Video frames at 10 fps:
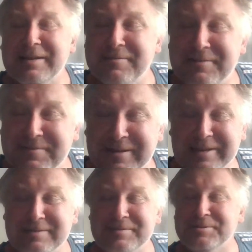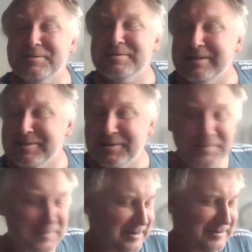everything. Consult your
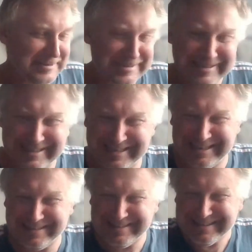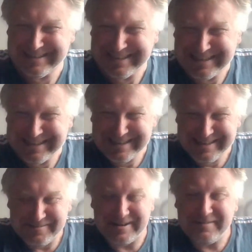parents.
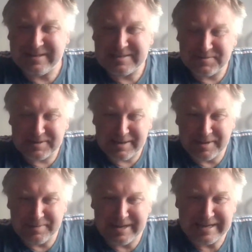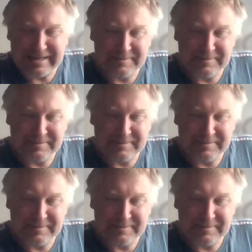Frank, thanks for coming back.